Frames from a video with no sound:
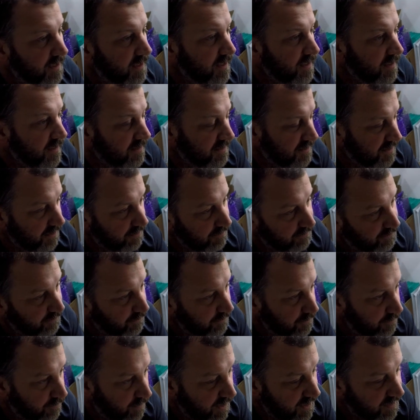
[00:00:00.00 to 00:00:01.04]

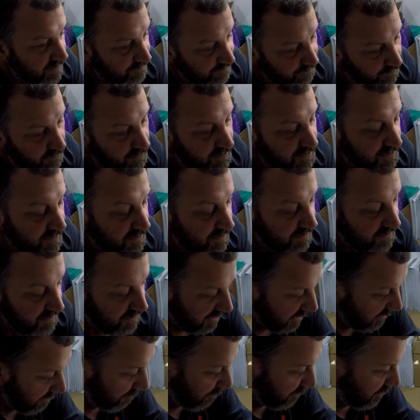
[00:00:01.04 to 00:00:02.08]
sell-through rate versus a
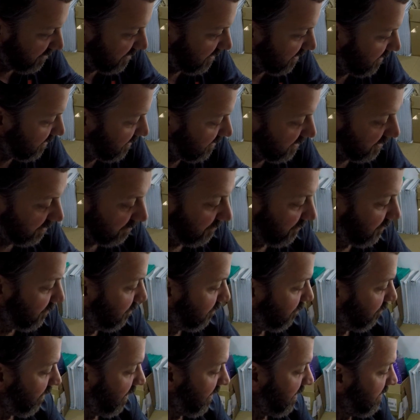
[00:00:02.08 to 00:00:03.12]
10% sell-through
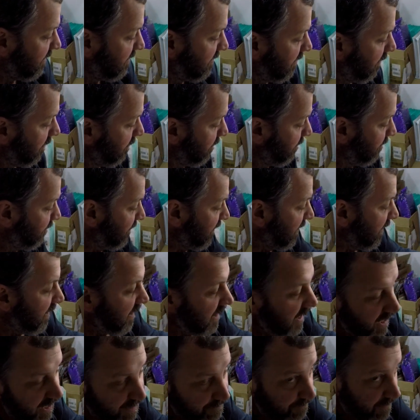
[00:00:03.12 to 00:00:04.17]
rate. So
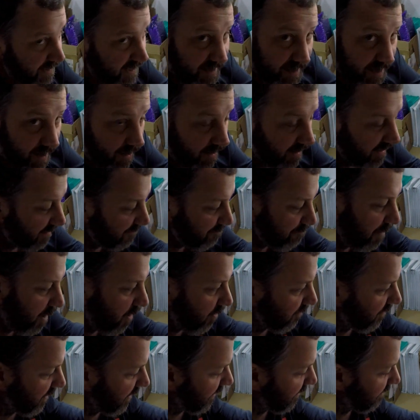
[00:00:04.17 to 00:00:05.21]
I may not have
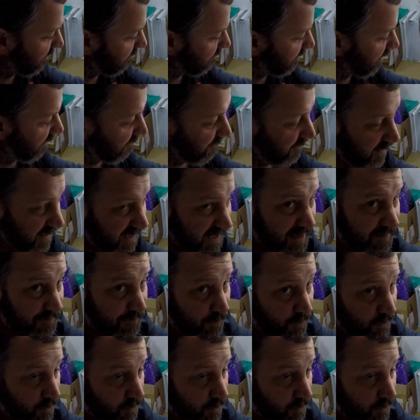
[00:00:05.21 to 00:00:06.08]
bought that. Now, if I get it for a